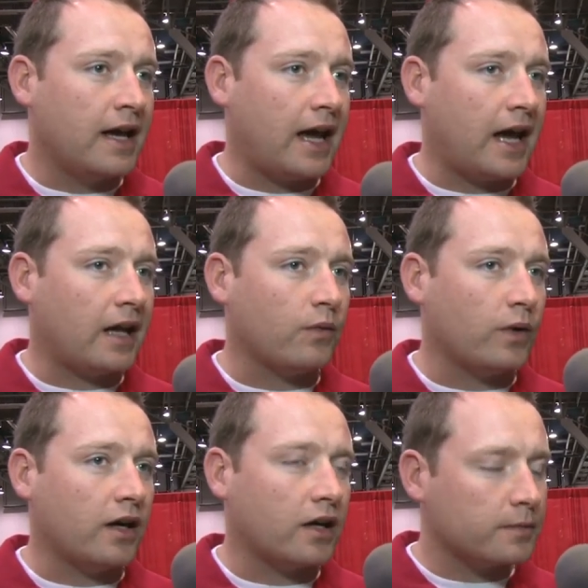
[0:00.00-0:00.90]
and
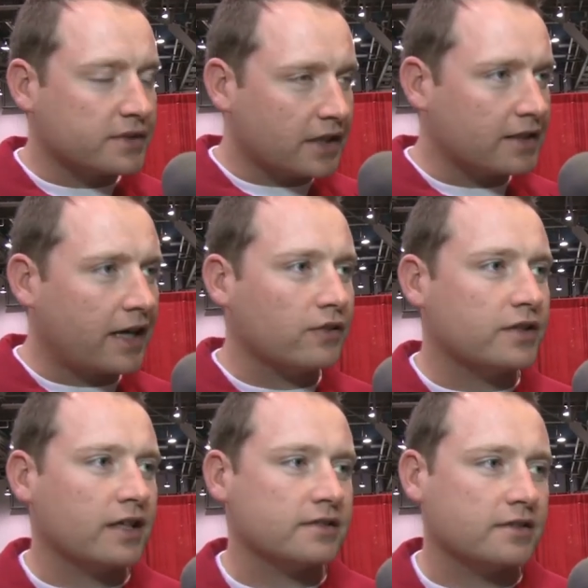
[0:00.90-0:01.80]
we 100% dyno
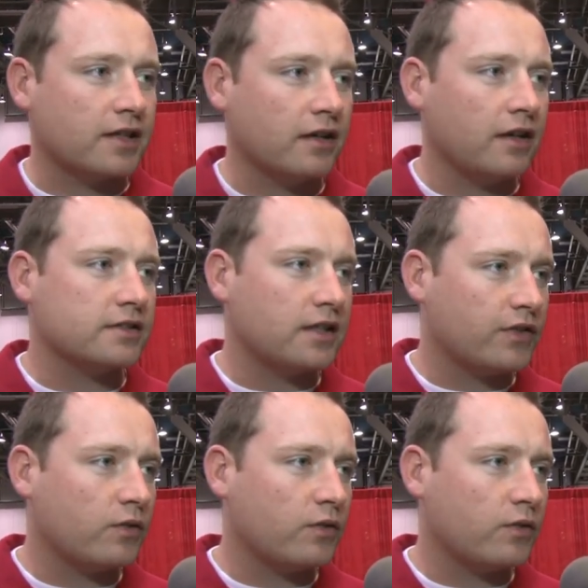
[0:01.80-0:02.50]
test and serialize every